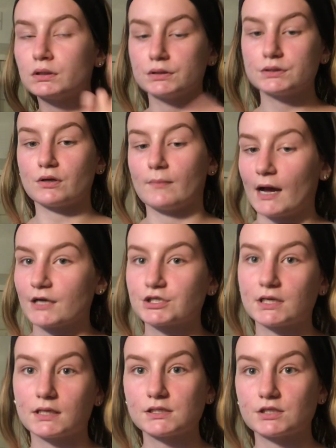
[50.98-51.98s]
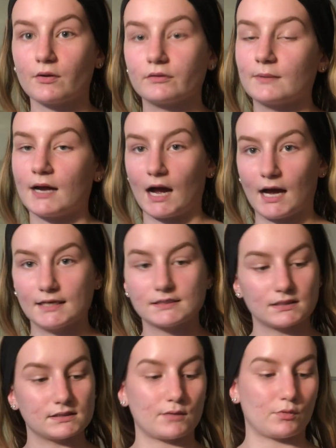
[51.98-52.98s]
So I'm actually gonna start with my eyes
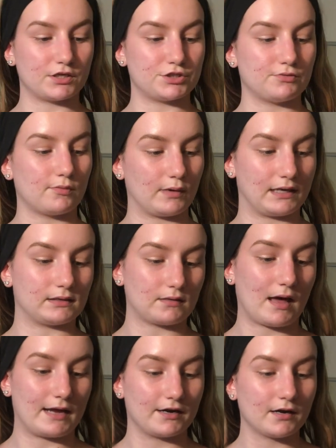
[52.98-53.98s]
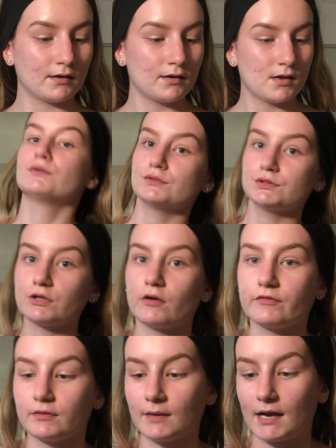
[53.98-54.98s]
since I wanna do a winged liner. So
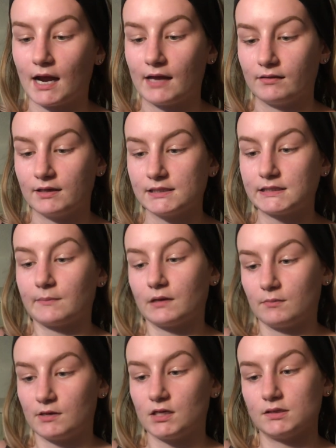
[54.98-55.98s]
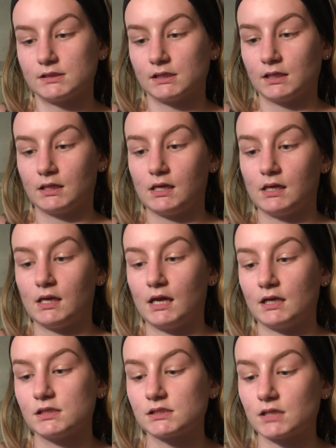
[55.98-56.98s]
for my eyelids, I'm going to be using the
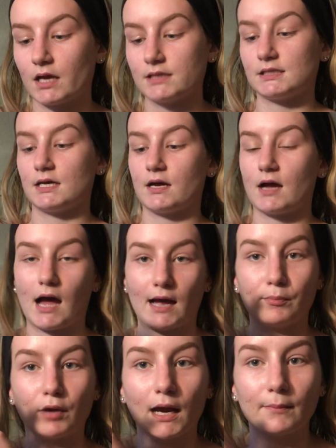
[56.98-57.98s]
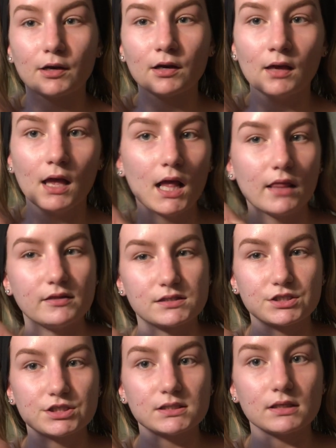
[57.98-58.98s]
Anastasia eye primer. This
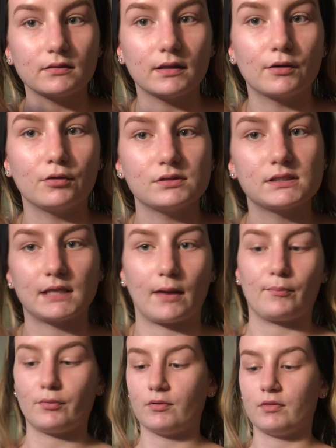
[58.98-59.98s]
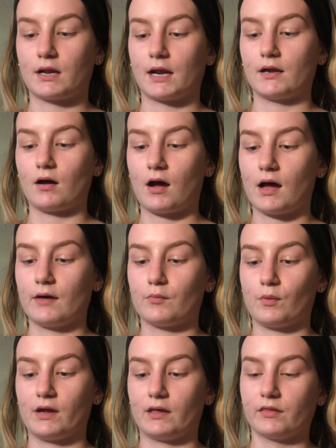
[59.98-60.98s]
is just a little sample that I got
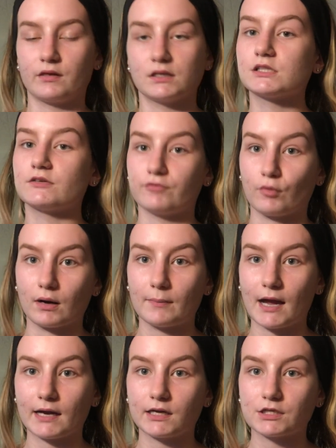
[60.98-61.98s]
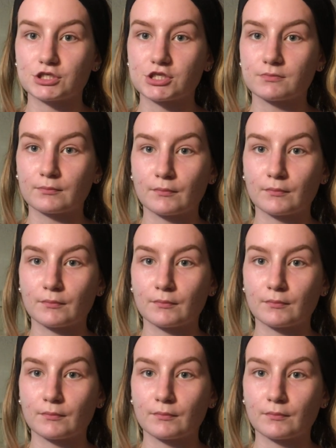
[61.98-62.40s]
with a Sephora package.